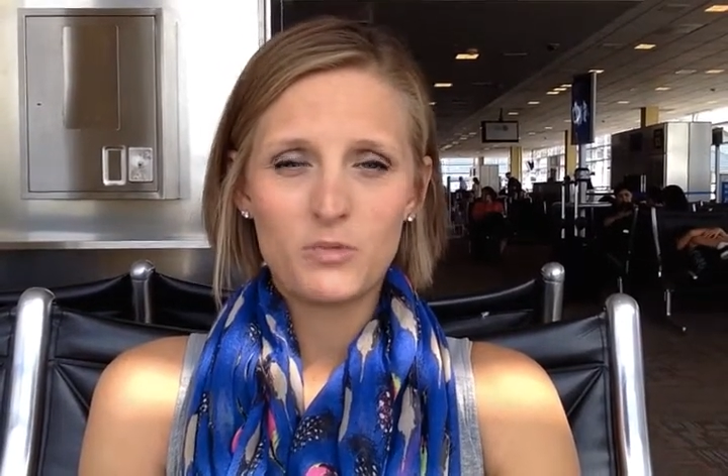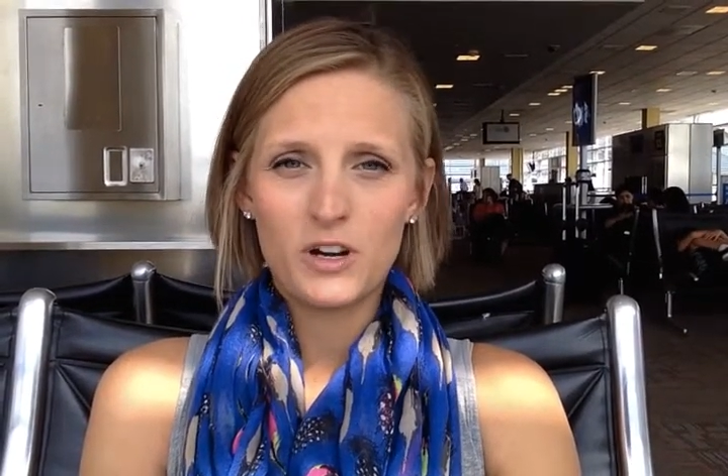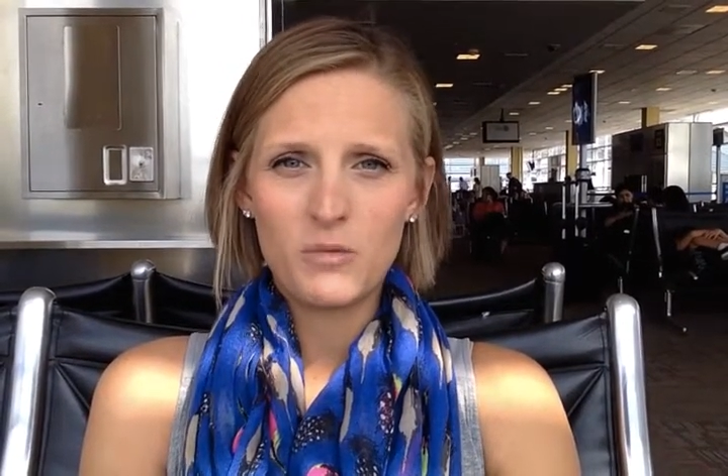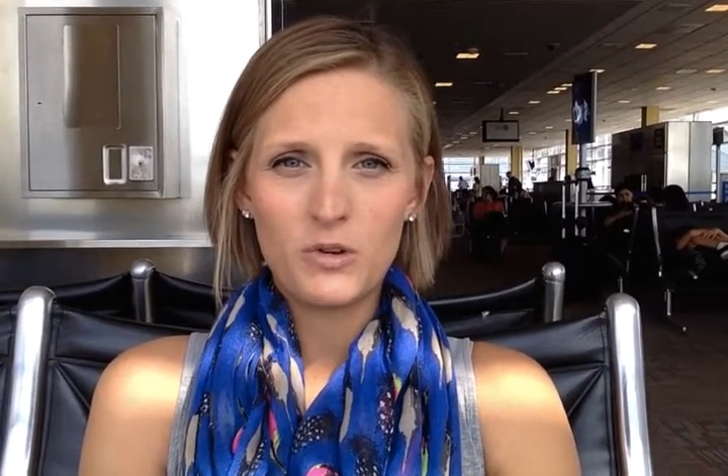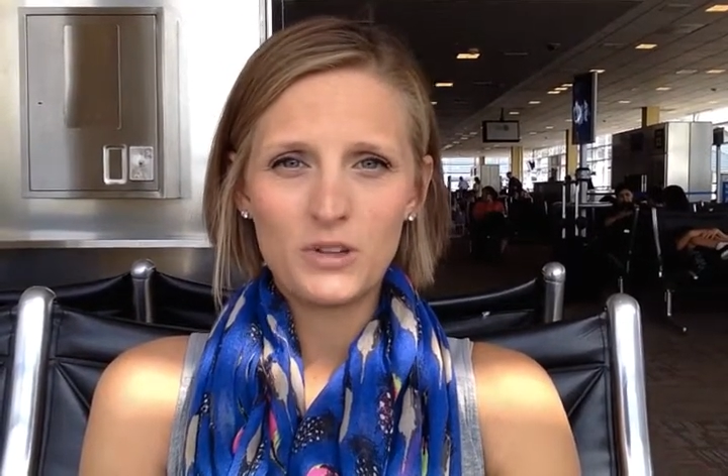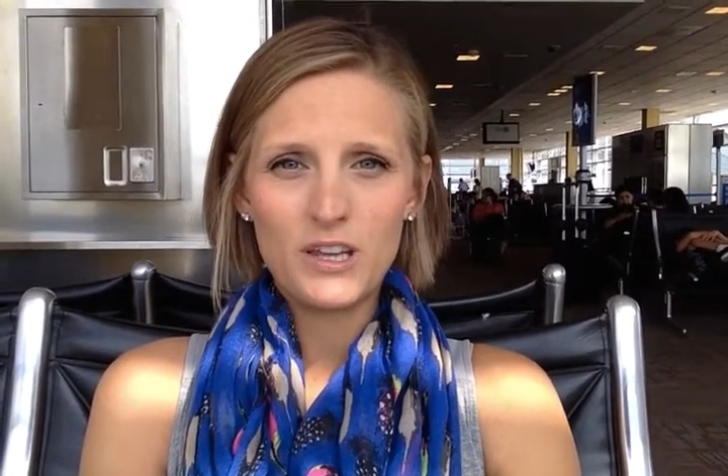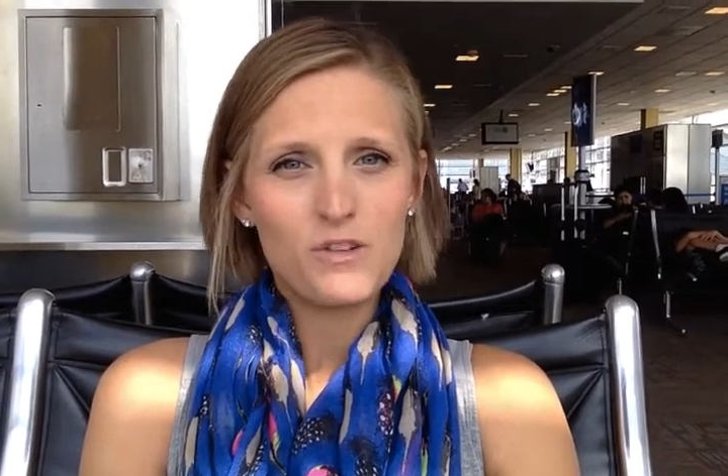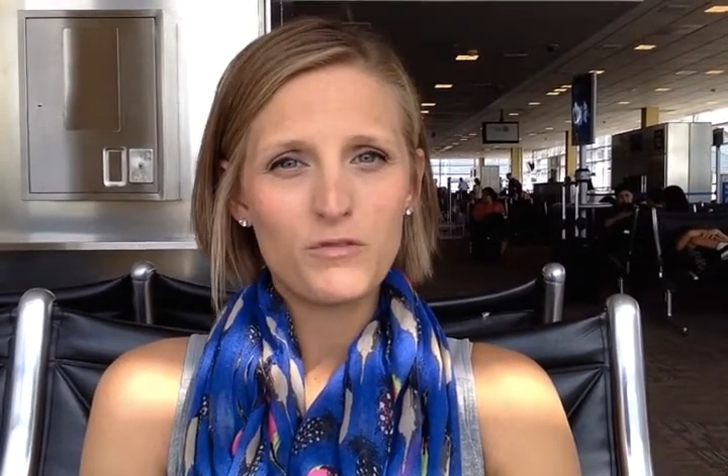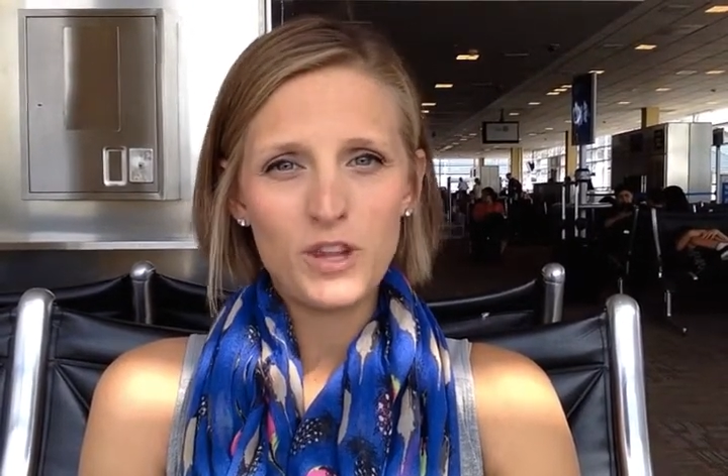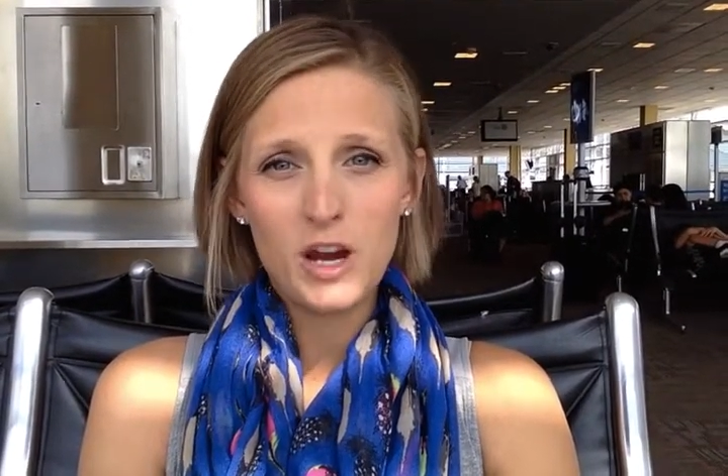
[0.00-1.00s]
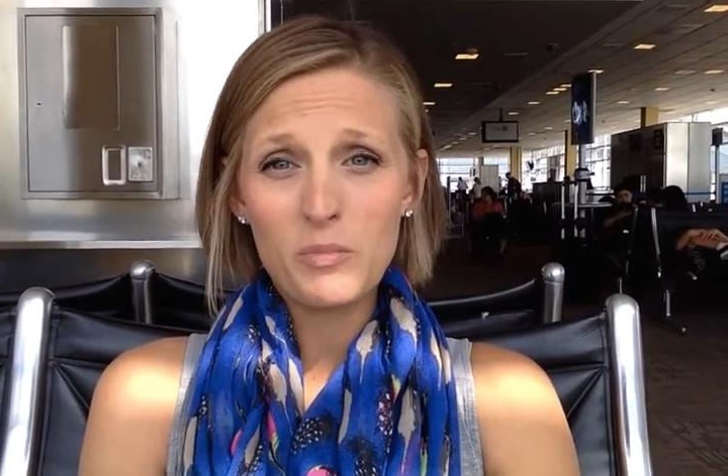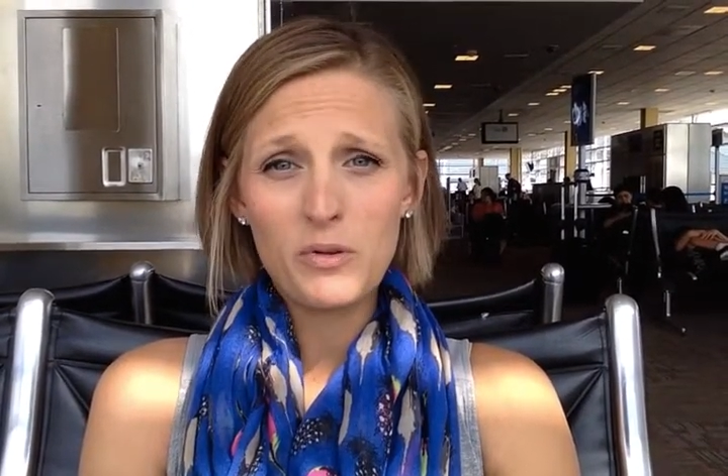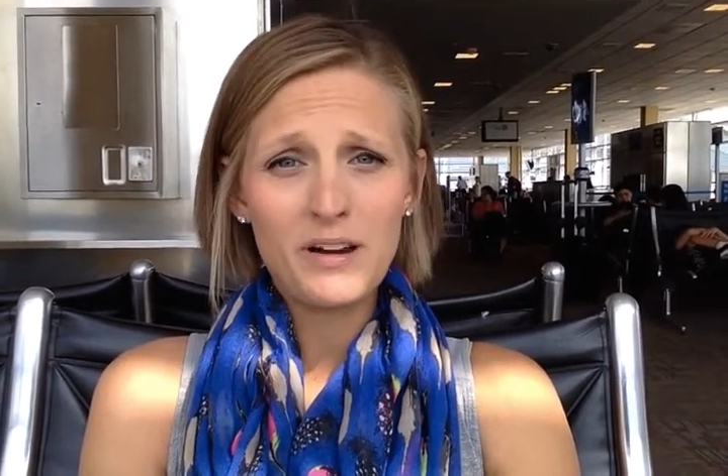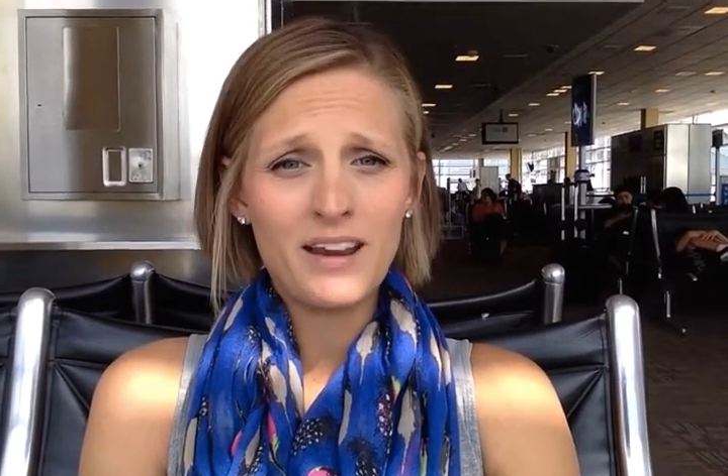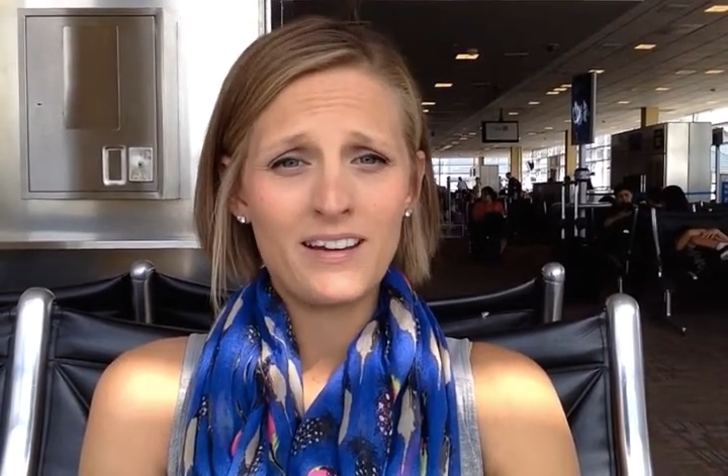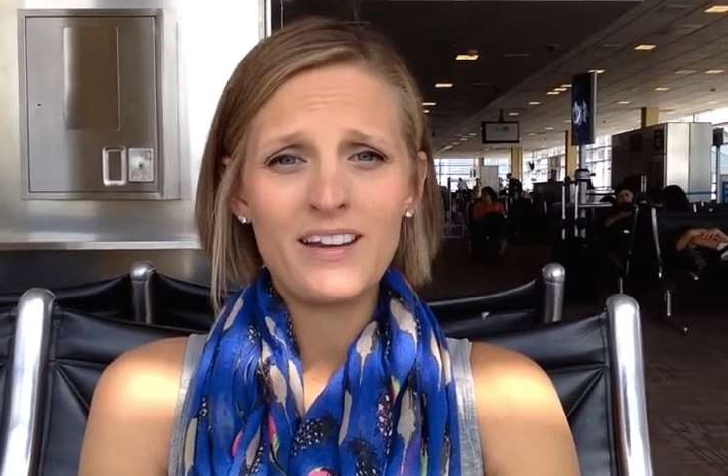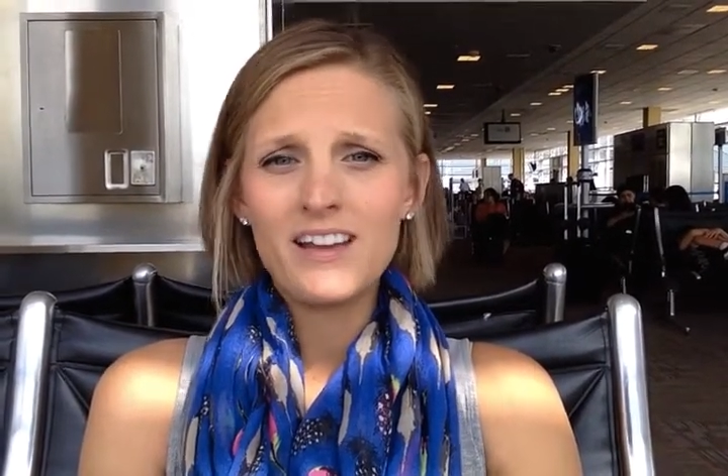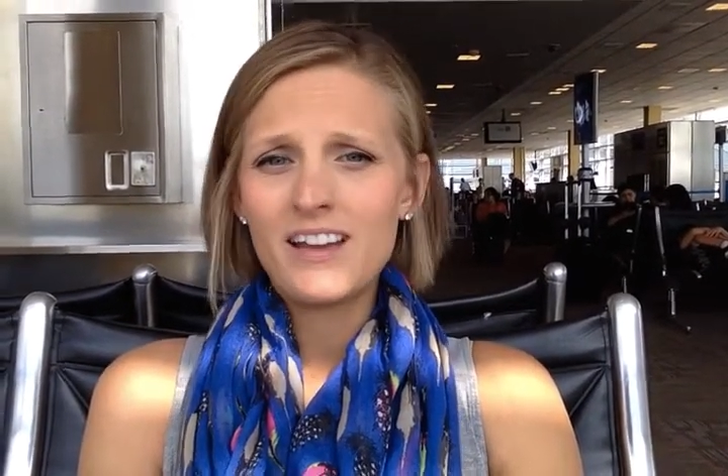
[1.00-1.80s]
morning, we were leaving for the airport, and